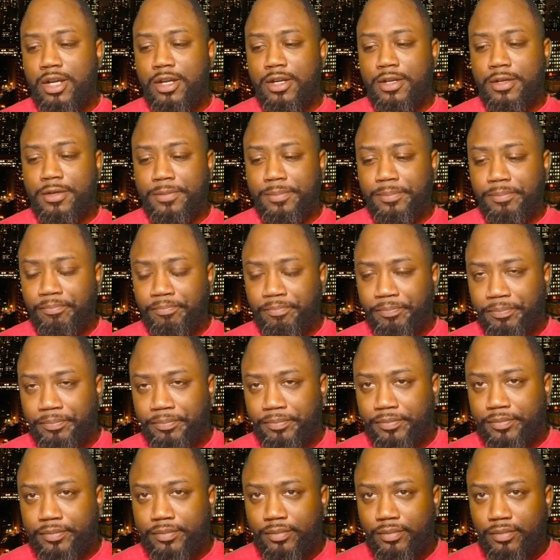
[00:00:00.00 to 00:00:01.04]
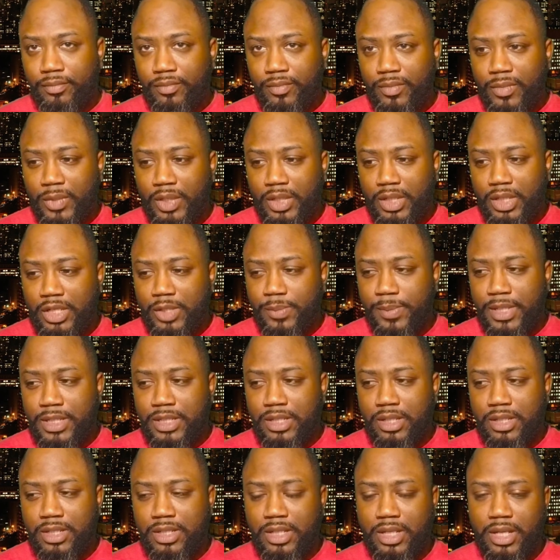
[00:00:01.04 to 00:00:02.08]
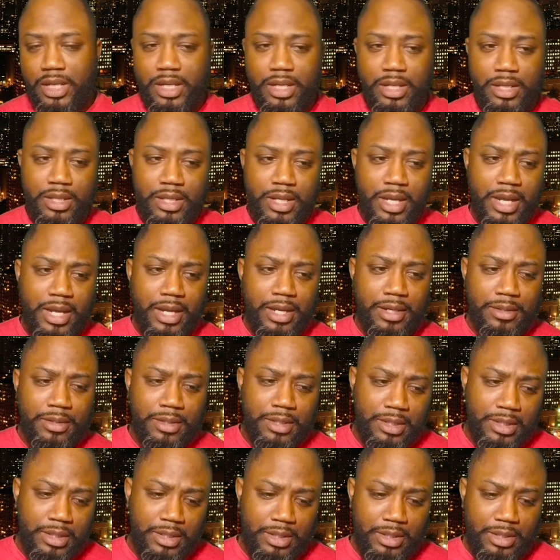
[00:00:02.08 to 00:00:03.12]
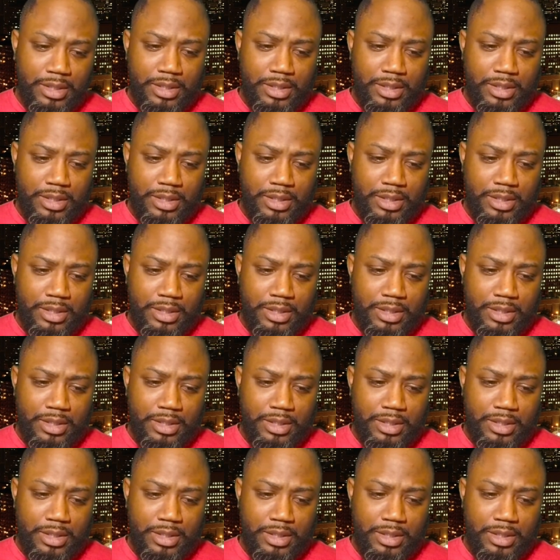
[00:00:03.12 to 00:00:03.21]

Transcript: Um, he's basically saying that,